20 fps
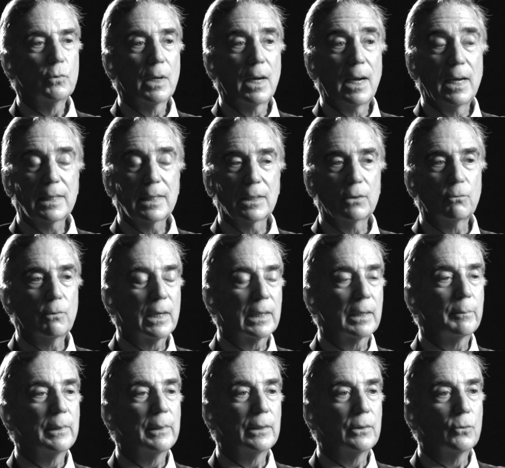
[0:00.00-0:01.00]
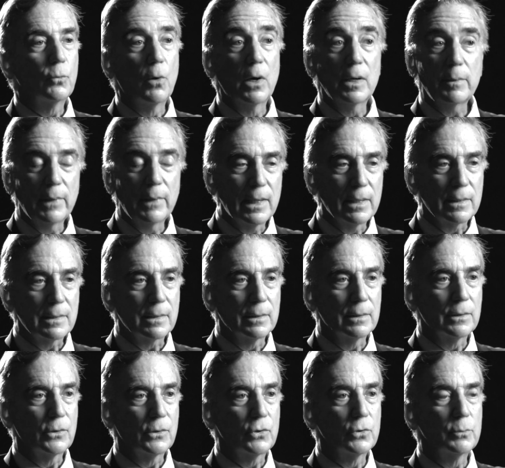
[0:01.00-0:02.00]
I can recommend one
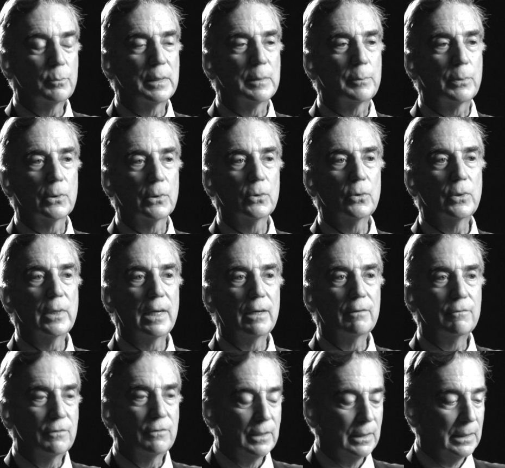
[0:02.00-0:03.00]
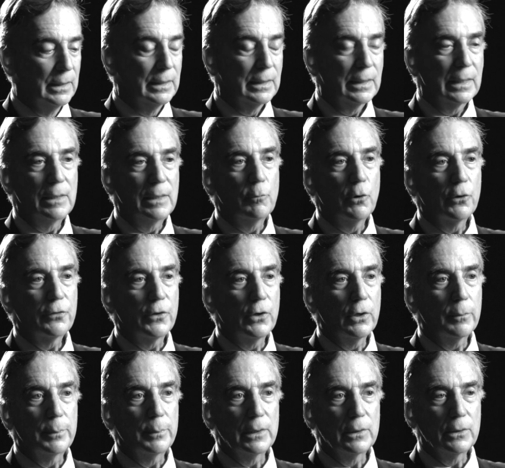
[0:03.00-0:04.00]
medicine to people who have
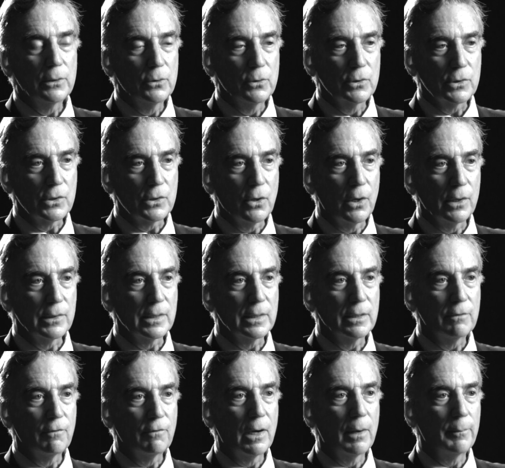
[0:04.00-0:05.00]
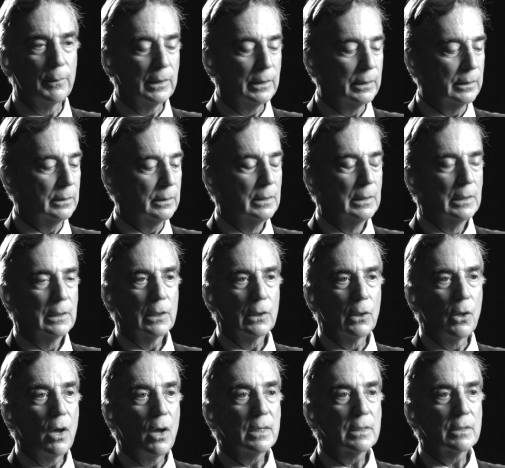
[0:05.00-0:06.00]
chemotherapy-induced nausea and vomiting,
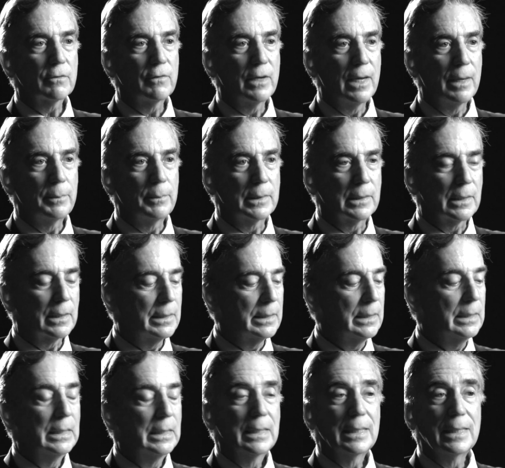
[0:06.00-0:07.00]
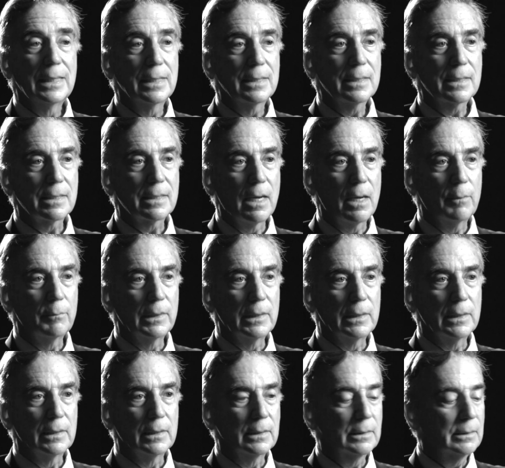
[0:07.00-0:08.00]
loss of appetite,
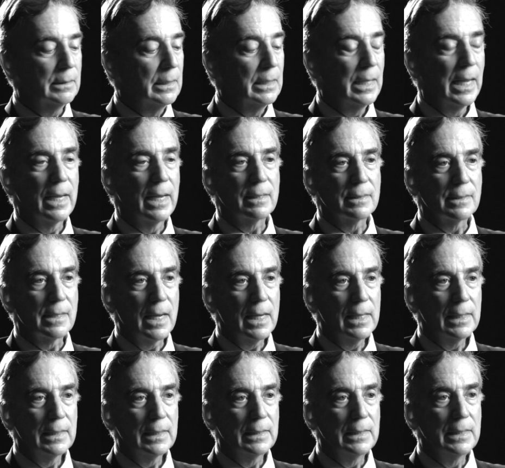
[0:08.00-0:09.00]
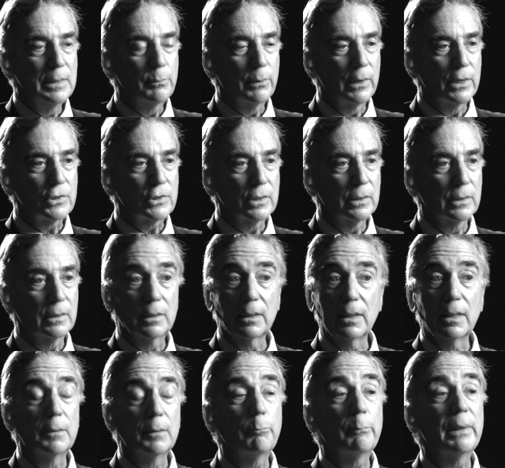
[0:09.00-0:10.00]
insomnia, anxiety, depression,
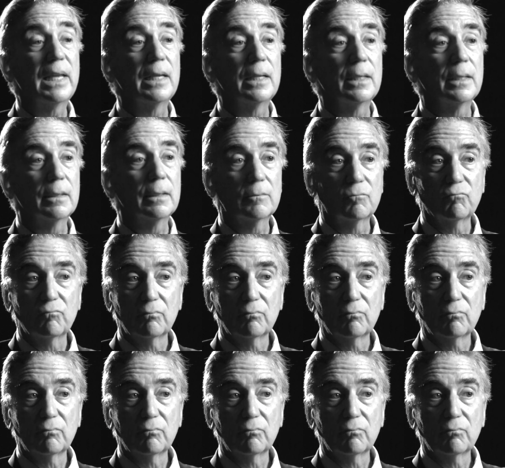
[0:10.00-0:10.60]
and pain.